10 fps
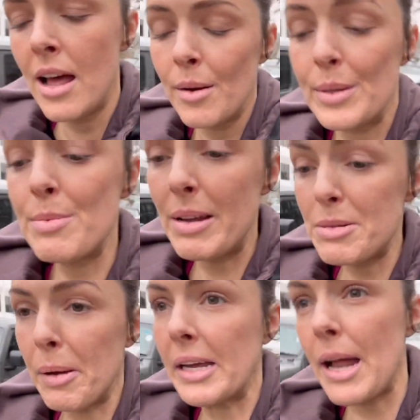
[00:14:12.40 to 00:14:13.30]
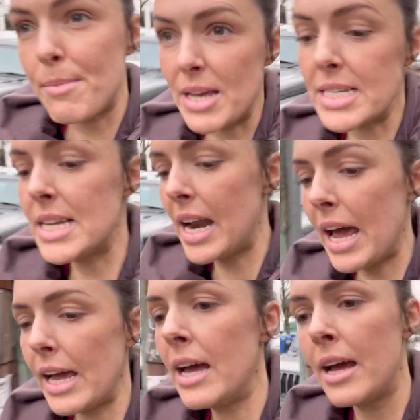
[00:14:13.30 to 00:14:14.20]
was meant to pick it up
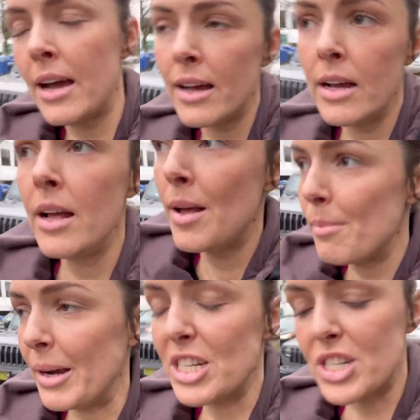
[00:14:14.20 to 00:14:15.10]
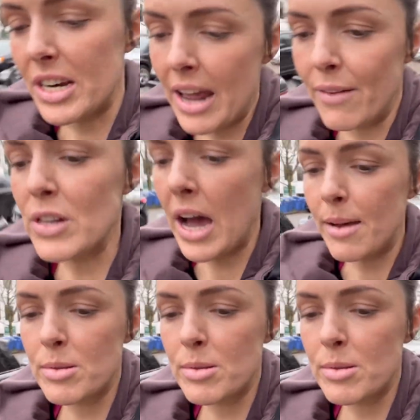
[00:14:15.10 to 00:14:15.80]
yesterday, but I just didn't have time.